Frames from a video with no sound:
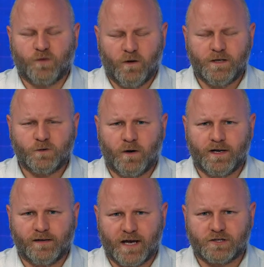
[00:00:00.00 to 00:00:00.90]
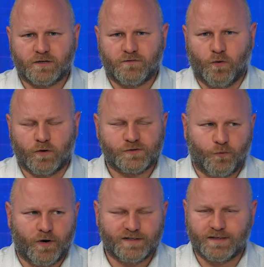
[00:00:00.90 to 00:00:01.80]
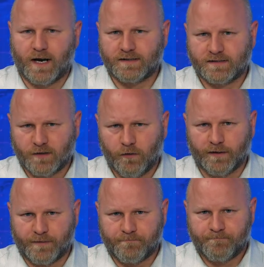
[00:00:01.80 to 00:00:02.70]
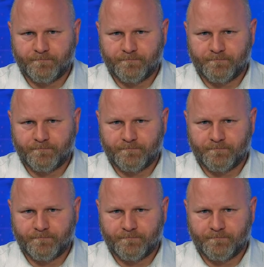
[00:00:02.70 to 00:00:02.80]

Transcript: 2020 election, of course, was not stolen.